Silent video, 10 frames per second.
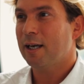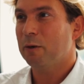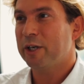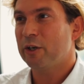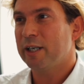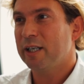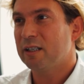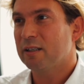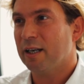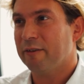where you
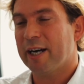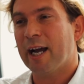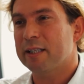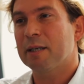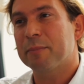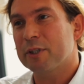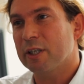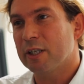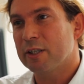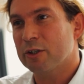need very high
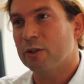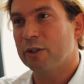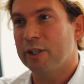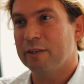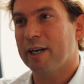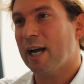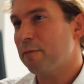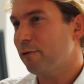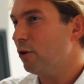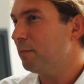temperatures, or you need very high
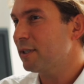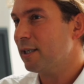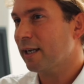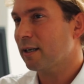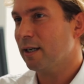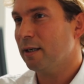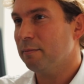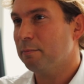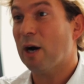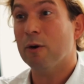performance, like
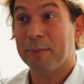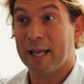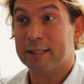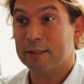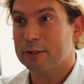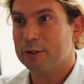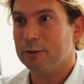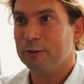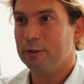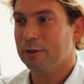power plants
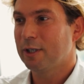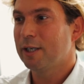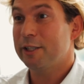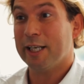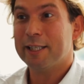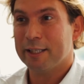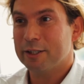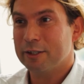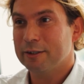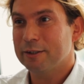or jet
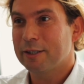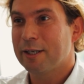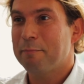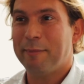engines.